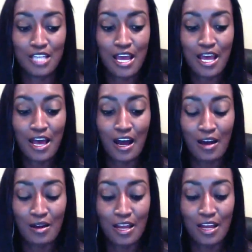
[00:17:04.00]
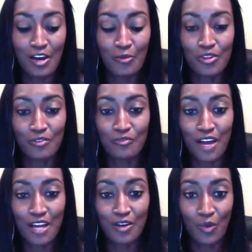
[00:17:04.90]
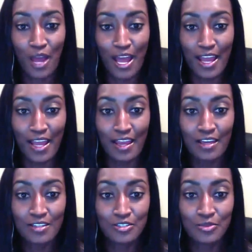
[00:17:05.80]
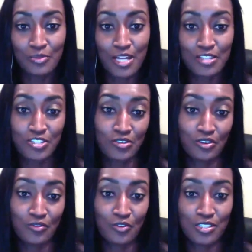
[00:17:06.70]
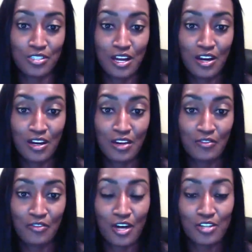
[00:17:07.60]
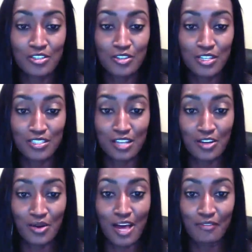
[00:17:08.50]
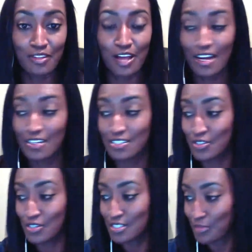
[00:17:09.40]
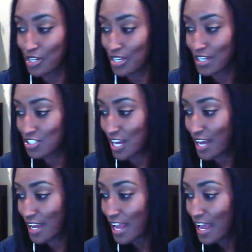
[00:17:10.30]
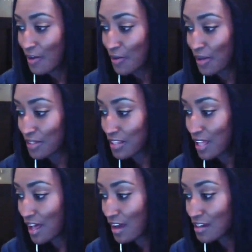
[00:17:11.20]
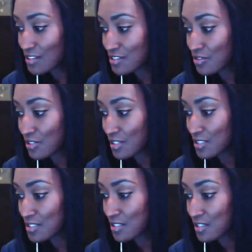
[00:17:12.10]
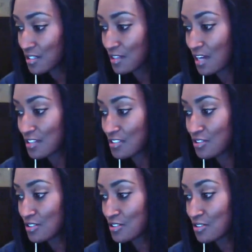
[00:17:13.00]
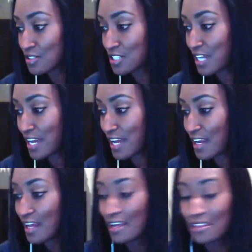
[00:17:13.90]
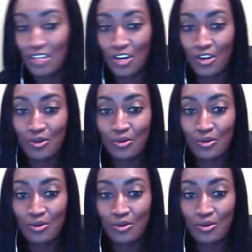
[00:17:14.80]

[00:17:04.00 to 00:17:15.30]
and helping them find a way to make sure their voice is heard. And for our students, and I know I have a lot of students, I'm looking at the chat, we have a lot of students on the chat. The